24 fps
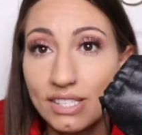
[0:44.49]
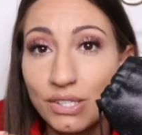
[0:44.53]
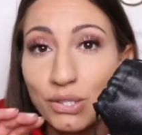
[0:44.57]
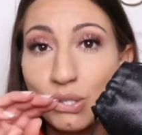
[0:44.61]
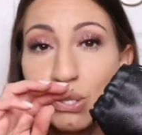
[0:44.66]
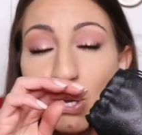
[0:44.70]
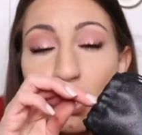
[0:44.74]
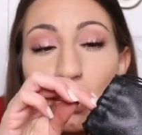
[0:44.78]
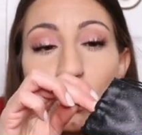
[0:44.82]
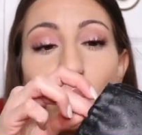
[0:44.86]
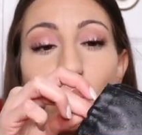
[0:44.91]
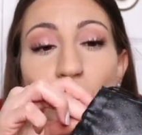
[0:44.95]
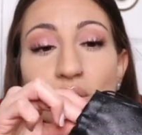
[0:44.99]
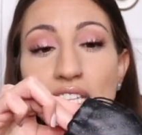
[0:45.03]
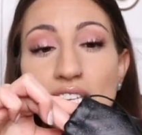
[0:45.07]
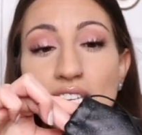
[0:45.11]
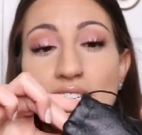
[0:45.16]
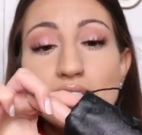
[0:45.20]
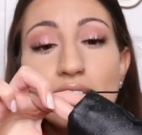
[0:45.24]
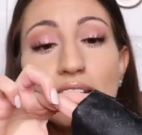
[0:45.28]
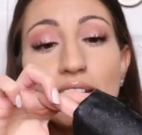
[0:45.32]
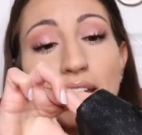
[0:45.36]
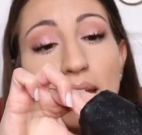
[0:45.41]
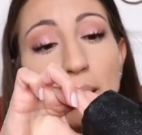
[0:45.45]
So
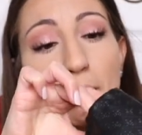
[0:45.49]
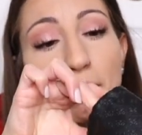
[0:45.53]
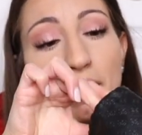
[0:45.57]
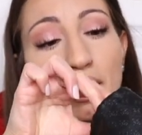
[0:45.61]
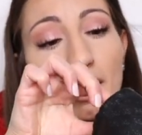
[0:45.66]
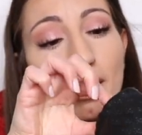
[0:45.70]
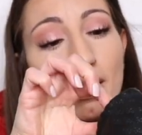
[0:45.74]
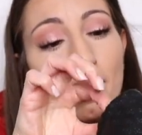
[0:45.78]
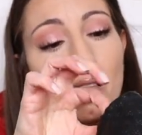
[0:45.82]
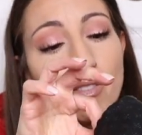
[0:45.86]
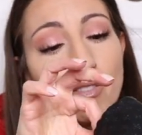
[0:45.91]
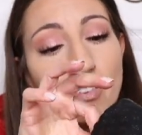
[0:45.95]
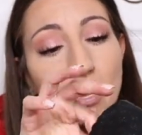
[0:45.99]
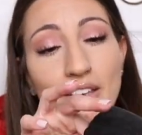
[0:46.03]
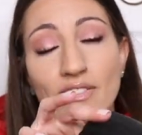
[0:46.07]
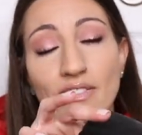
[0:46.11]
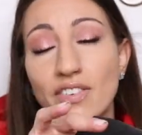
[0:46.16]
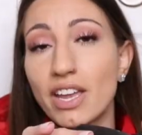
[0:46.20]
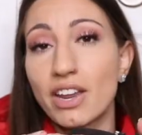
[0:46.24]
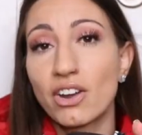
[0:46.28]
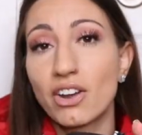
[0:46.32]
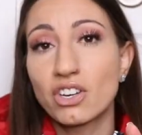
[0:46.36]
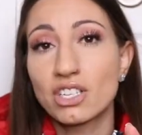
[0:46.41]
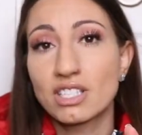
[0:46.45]
these are a pair of
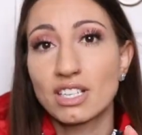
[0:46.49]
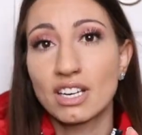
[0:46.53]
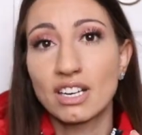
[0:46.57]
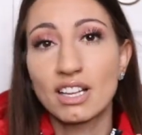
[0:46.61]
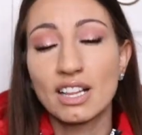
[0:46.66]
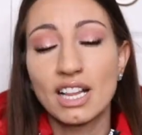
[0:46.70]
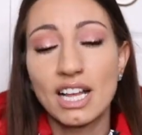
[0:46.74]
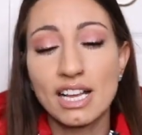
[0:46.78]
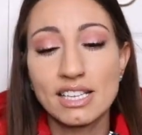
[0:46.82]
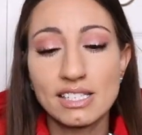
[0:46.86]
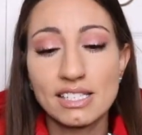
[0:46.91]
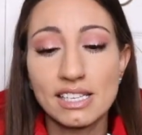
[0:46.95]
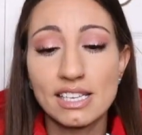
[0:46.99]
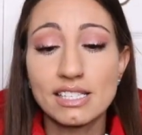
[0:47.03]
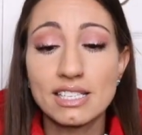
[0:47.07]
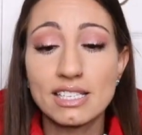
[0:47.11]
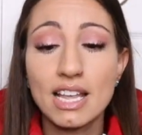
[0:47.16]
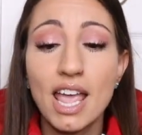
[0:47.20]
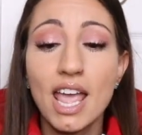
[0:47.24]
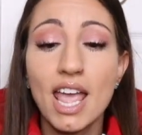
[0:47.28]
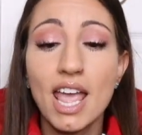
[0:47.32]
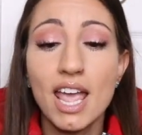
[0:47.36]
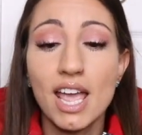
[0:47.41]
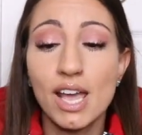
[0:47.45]
aviator sunglasses,
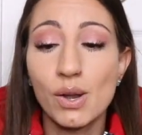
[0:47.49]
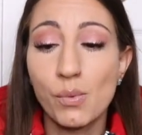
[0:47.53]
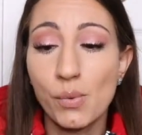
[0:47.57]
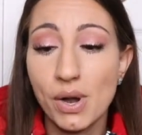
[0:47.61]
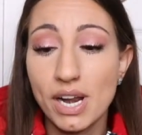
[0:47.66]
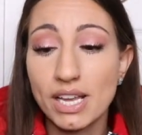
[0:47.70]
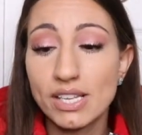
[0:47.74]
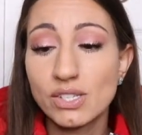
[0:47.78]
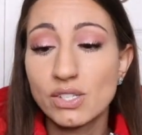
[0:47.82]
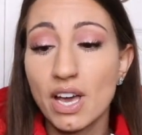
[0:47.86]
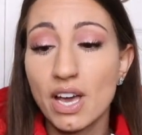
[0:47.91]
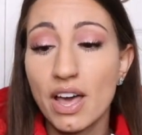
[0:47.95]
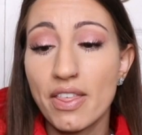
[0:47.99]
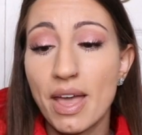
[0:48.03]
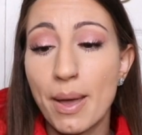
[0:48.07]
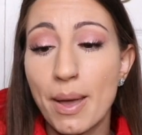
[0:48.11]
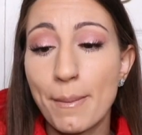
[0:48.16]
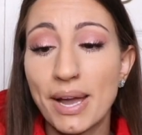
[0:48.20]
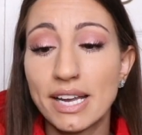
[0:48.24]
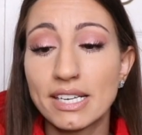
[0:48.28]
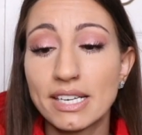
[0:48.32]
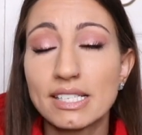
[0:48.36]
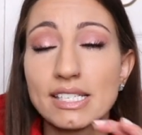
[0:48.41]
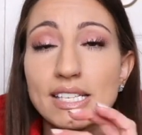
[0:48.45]
and when I saw
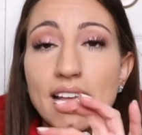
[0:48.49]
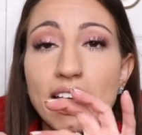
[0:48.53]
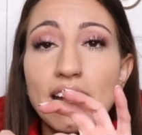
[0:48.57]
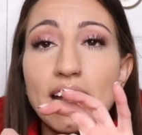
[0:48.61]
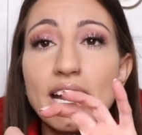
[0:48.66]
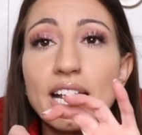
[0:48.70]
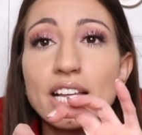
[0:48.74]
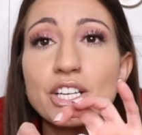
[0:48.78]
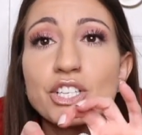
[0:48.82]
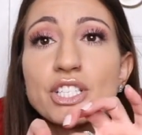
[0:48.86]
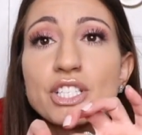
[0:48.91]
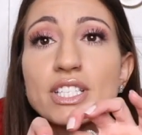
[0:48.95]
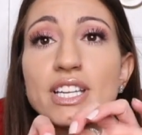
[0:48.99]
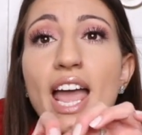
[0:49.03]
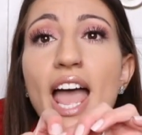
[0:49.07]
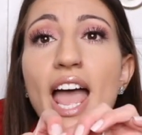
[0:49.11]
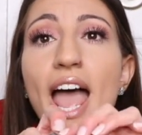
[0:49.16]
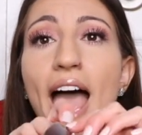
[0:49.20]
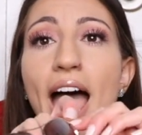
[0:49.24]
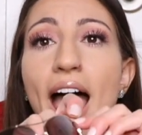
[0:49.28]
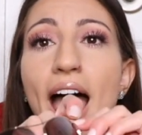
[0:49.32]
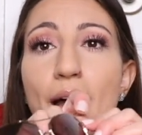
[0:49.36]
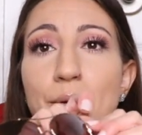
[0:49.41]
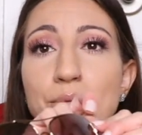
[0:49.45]
them, I decided I just
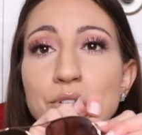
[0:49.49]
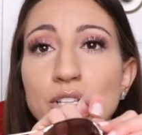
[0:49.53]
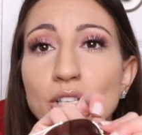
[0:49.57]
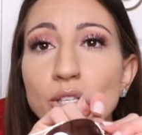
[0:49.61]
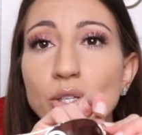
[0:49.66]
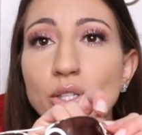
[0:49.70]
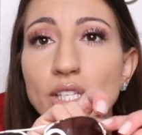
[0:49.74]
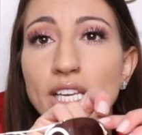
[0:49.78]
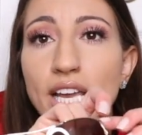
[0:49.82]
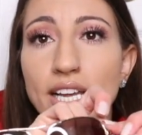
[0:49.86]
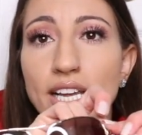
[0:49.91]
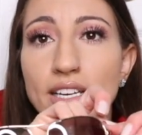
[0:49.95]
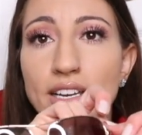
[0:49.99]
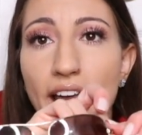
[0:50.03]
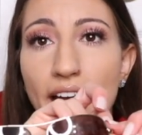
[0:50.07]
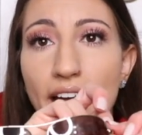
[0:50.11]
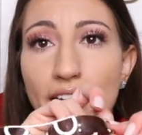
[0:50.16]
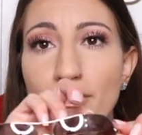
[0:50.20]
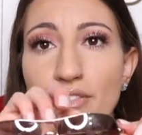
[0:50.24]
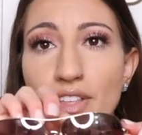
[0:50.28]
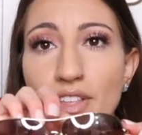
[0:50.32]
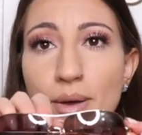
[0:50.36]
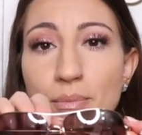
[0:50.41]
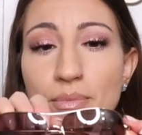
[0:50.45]
absolutely had to
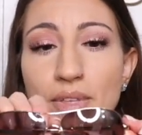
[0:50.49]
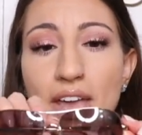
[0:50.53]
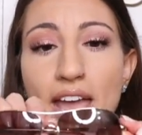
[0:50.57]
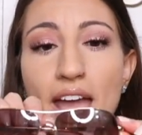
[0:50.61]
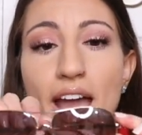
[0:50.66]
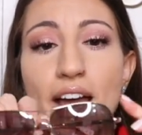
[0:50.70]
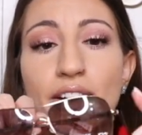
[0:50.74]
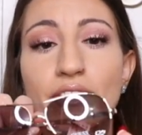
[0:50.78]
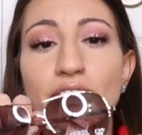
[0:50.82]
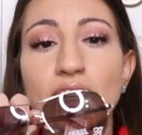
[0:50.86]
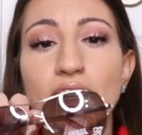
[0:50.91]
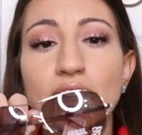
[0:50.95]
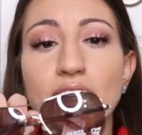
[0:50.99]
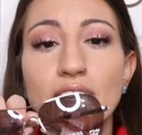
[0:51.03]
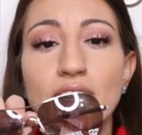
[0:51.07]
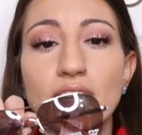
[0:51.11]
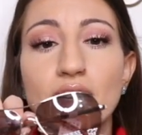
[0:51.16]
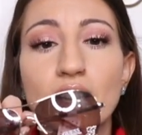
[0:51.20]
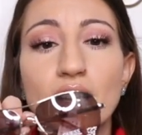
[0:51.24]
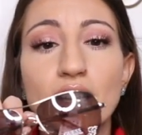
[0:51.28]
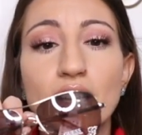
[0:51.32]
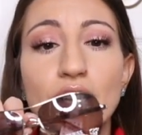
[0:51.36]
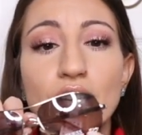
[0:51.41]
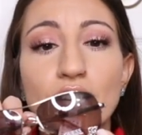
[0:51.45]
have them. They have the
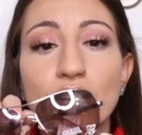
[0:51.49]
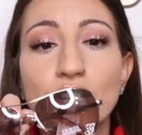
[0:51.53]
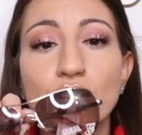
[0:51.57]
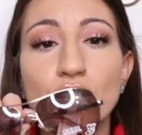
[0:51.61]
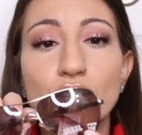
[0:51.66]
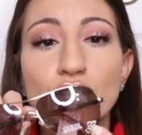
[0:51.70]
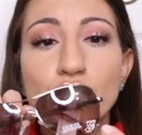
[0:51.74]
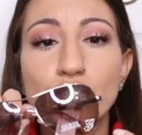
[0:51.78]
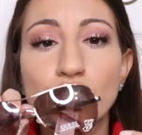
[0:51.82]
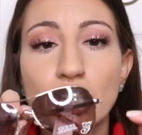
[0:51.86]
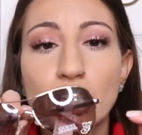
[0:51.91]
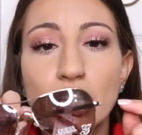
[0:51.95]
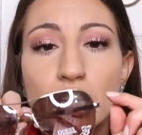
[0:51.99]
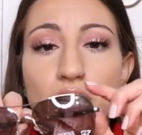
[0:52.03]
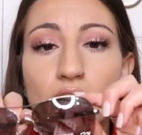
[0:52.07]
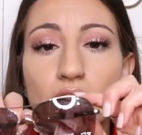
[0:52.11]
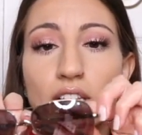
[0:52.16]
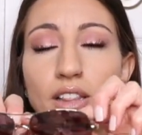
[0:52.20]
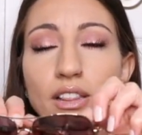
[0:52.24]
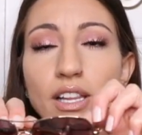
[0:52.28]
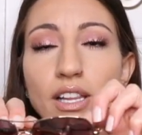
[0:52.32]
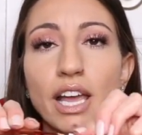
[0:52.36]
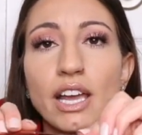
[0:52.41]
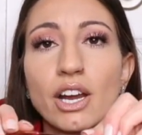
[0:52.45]
little
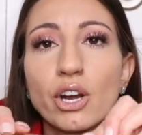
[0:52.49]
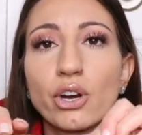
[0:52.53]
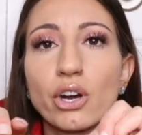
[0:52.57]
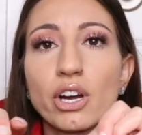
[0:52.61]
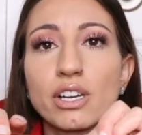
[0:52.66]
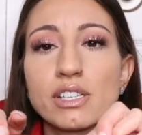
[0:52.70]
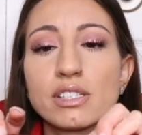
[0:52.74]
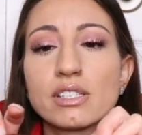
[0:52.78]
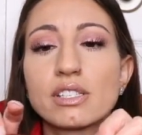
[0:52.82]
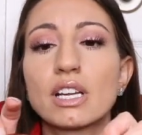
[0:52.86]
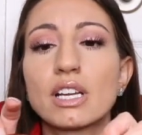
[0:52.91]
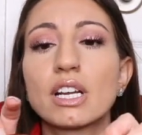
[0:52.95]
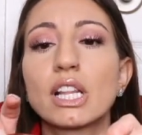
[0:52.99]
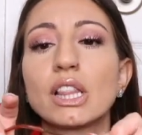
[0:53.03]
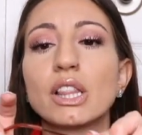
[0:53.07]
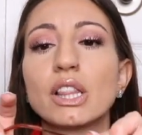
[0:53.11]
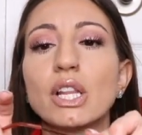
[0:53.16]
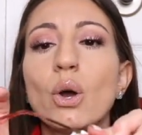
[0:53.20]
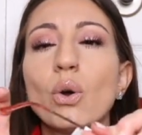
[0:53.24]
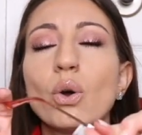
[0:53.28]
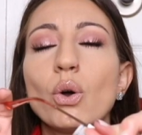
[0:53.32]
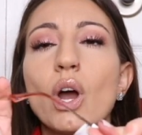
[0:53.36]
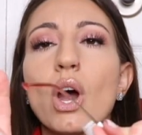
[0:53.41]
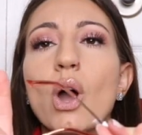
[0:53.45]
G encrusted
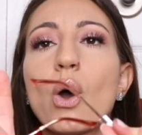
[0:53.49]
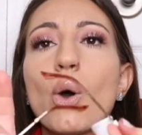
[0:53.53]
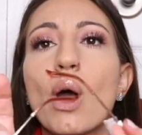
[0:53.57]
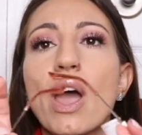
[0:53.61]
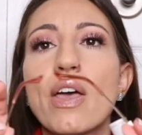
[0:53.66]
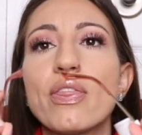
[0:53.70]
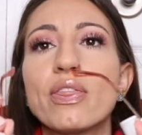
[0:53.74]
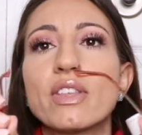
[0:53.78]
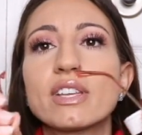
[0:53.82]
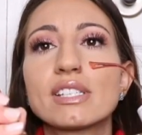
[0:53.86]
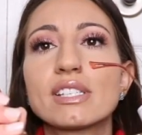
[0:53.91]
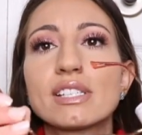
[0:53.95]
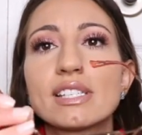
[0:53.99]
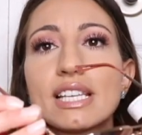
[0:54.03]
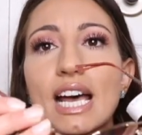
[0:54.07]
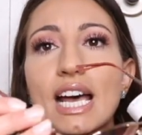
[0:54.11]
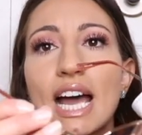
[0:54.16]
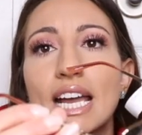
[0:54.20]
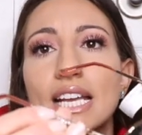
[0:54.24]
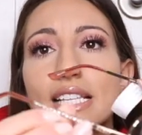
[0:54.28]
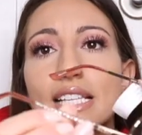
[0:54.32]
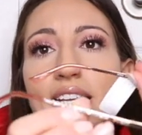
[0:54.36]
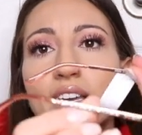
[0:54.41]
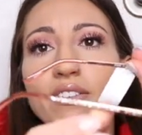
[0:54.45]
logo, and the
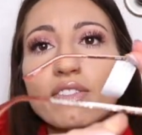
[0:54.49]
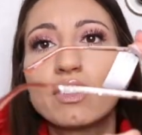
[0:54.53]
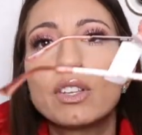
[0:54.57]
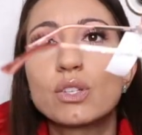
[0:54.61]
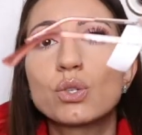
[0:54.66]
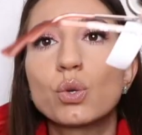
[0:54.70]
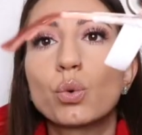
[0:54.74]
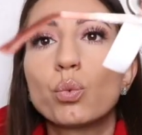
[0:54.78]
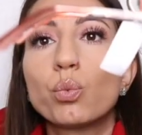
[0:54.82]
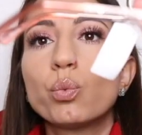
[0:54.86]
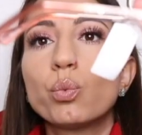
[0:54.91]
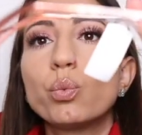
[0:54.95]
sides have this